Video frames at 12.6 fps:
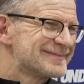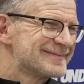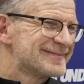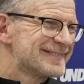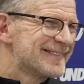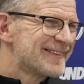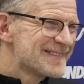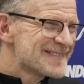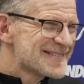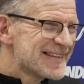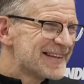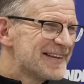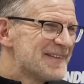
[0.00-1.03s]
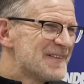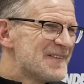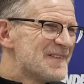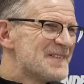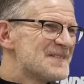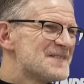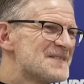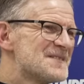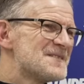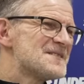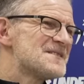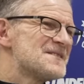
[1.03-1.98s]
possibly coming through the door, what would you
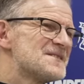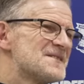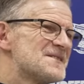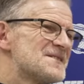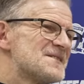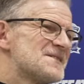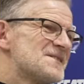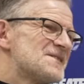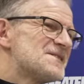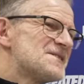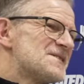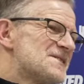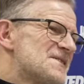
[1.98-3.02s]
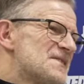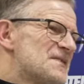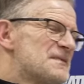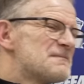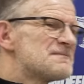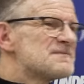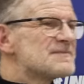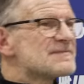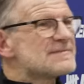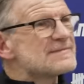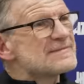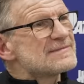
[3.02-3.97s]
say to them about what Birmingham City
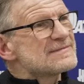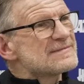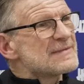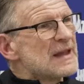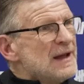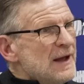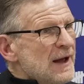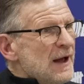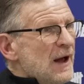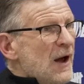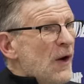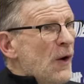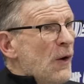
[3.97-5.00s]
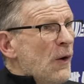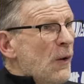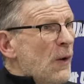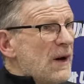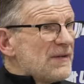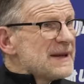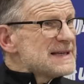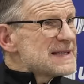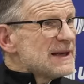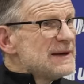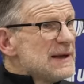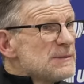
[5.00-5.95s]
can achieve? Well, I think
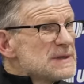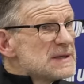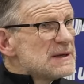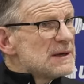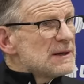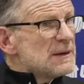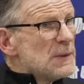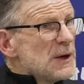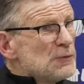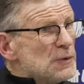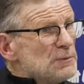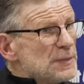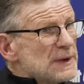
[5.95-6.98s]
it's unlimited at the moment,